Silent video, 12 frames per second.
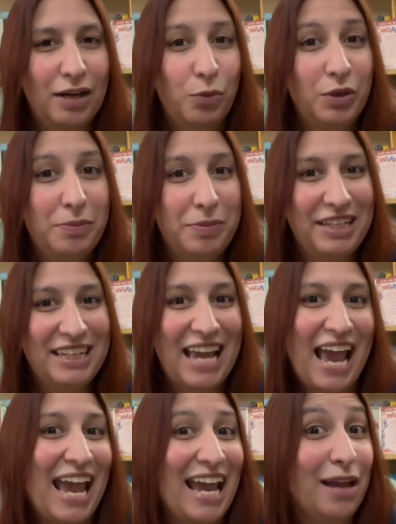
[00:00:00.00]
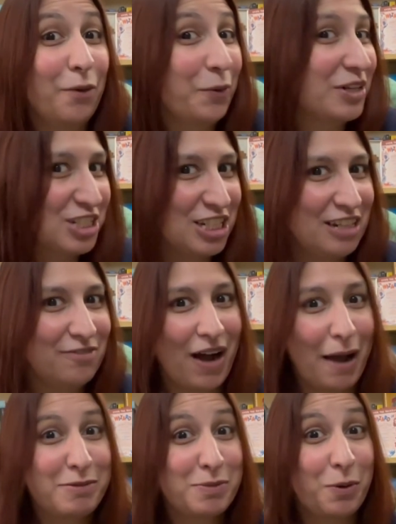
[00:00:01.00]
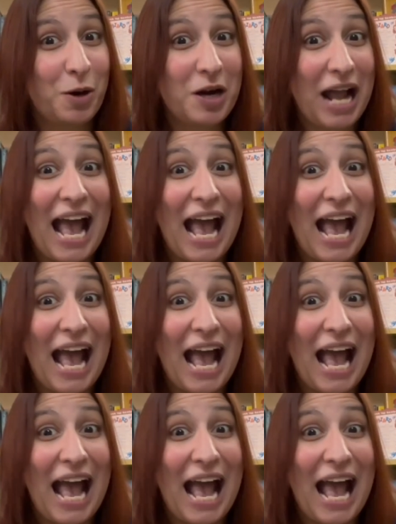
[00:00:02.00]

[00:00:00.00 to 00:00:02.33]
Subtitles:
would be a witchy vibes book.